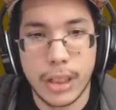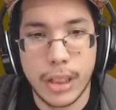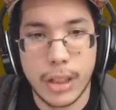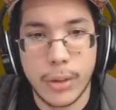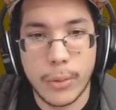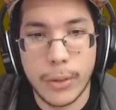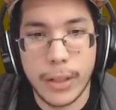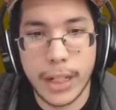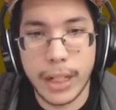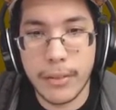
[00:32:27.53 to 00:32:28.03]

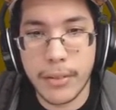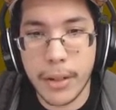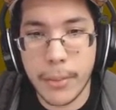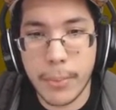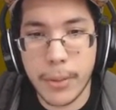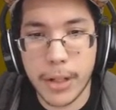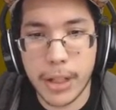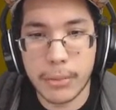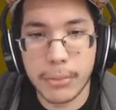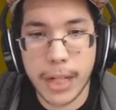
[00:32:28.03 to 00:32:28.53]
Whenever your
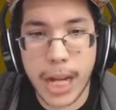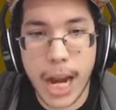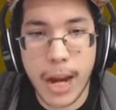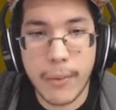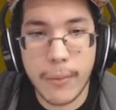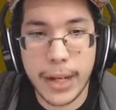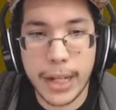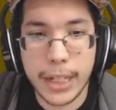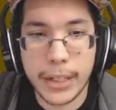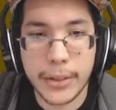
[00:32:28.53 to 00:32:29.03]
Pokemon are
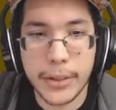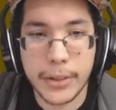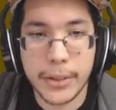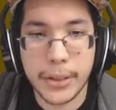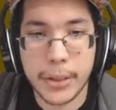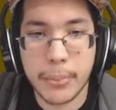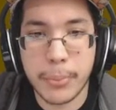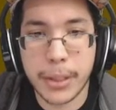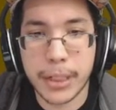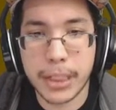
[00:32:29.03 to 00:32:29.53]
weak, you
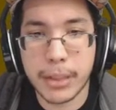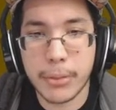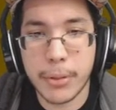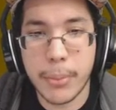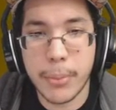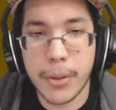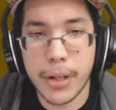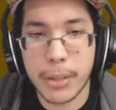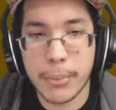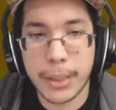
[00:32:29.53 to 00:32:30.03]
should bring them to the
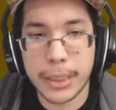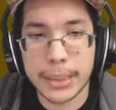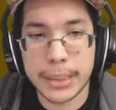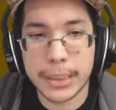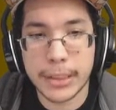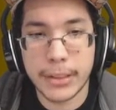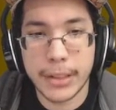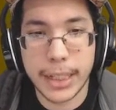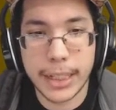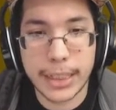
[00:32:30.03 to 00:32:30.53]
Pokemon
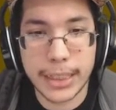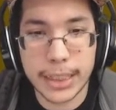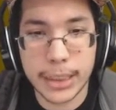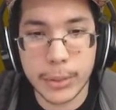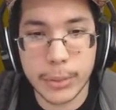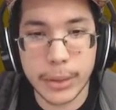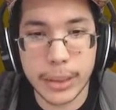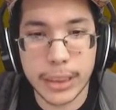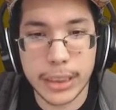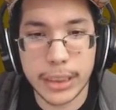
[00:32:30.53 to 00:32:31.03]
Center, like this
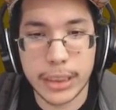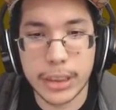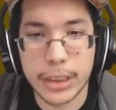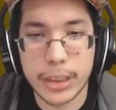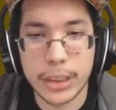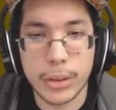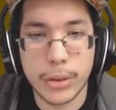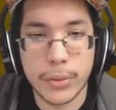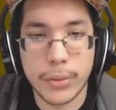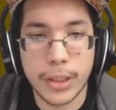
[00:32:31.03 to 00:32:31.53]
one. The
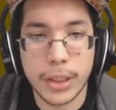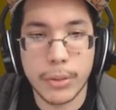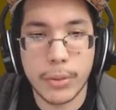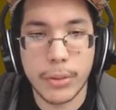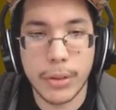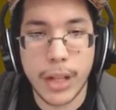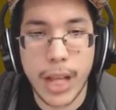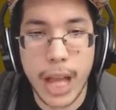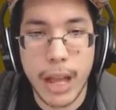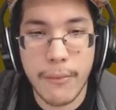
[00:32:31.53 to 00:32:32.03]
nurse over there
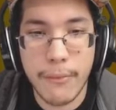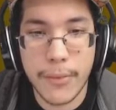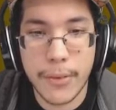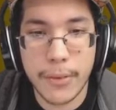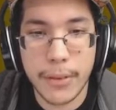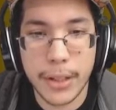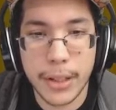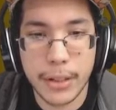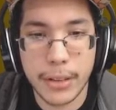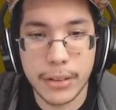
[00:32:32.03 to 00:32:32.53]
will have you
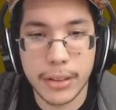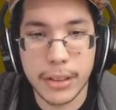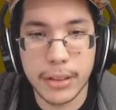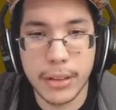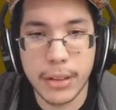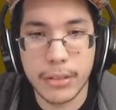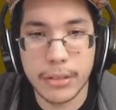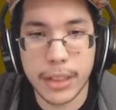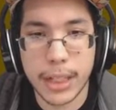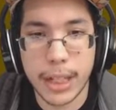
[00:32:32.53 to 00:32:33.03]
healed in
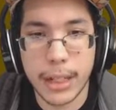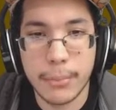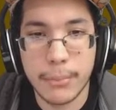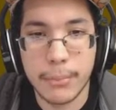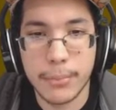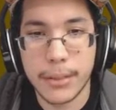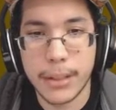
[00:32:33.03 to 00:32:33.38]
no time.